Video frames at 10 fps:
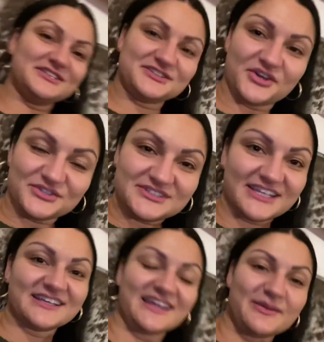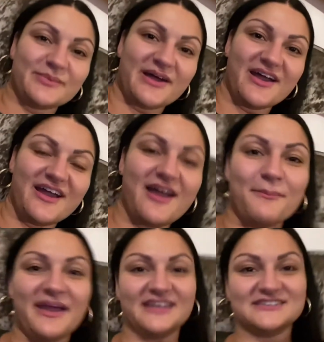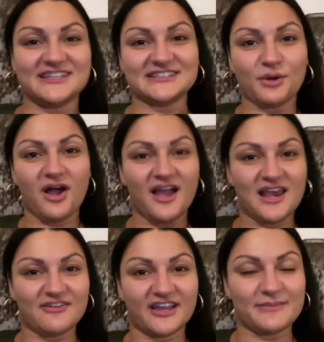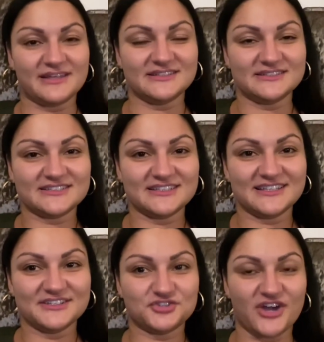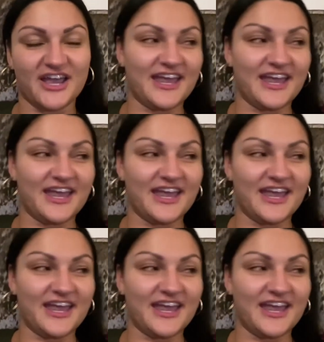so sickly, but amazing, so I highly recommend trying it